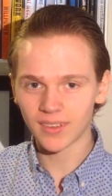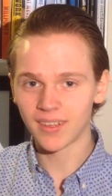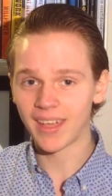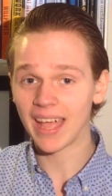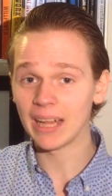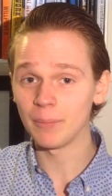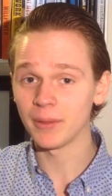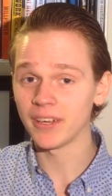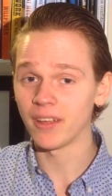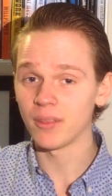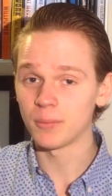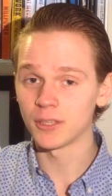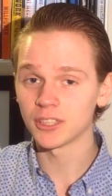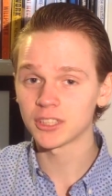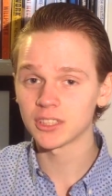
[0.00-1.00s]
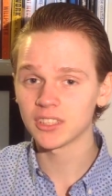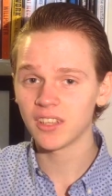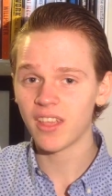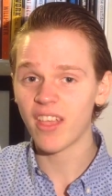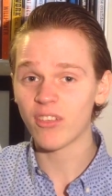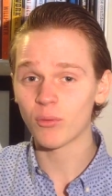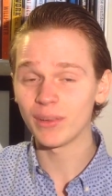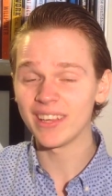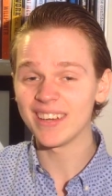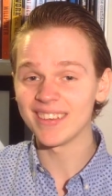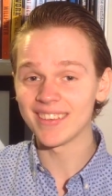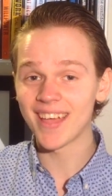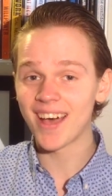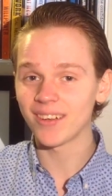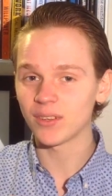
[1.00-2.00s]
help another person is really
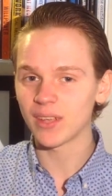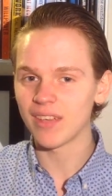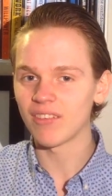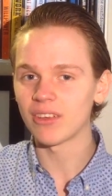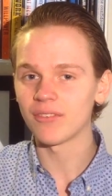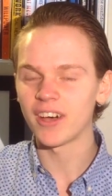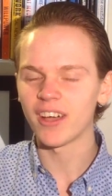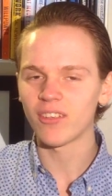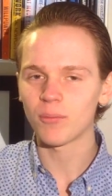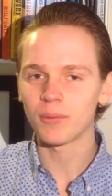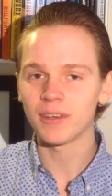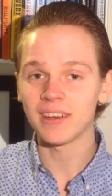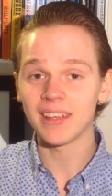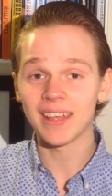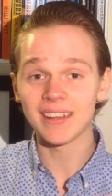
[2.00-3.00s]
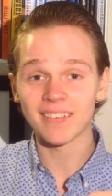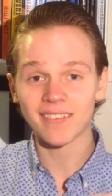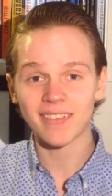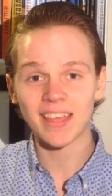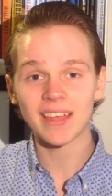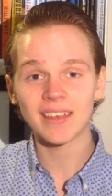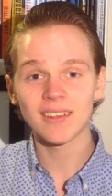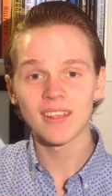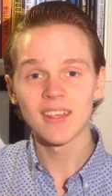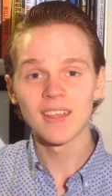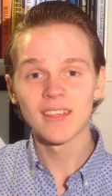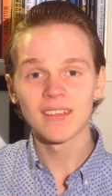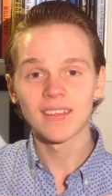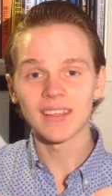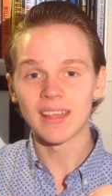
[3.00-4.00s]
not to give advice, but instead
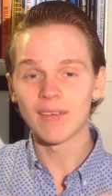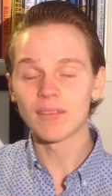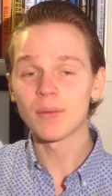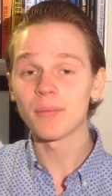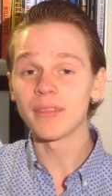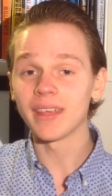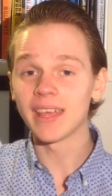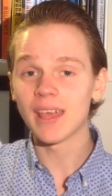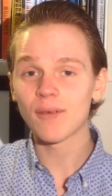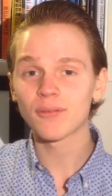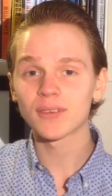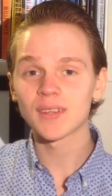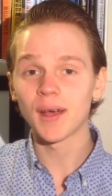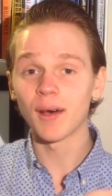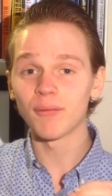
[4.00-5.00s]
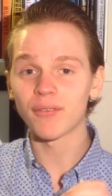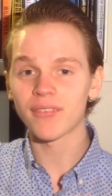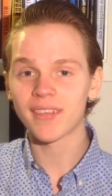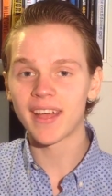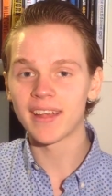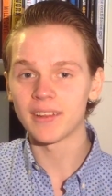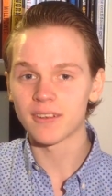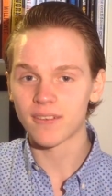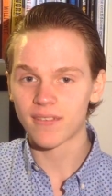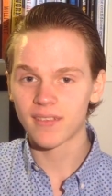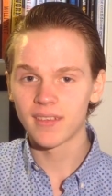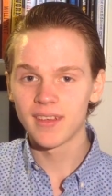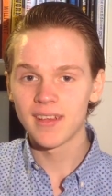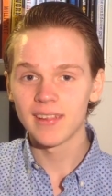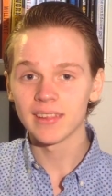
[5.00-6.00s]
give them the gift of silence.
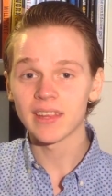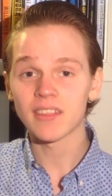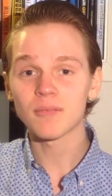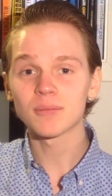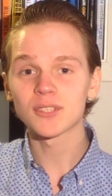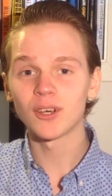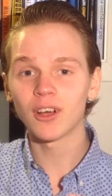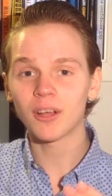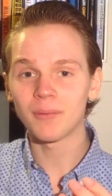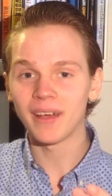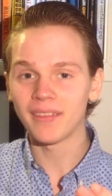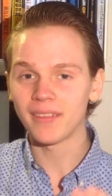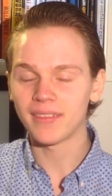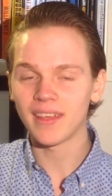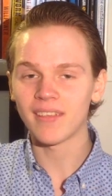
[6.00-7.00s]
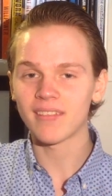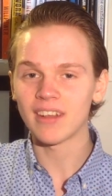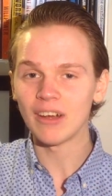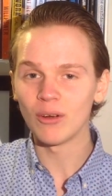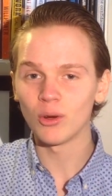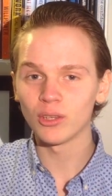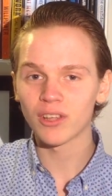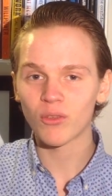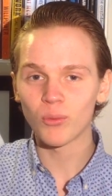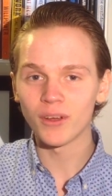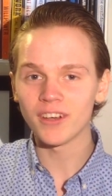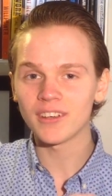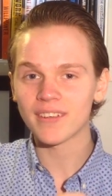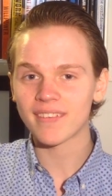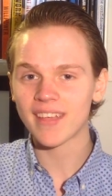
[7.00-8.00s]
Let them talk about the things that they always
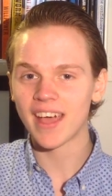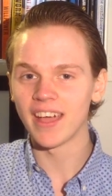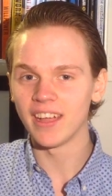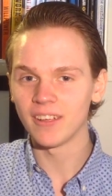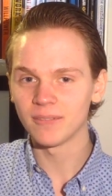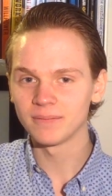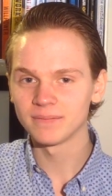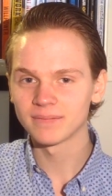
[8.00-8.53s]
wanted to say.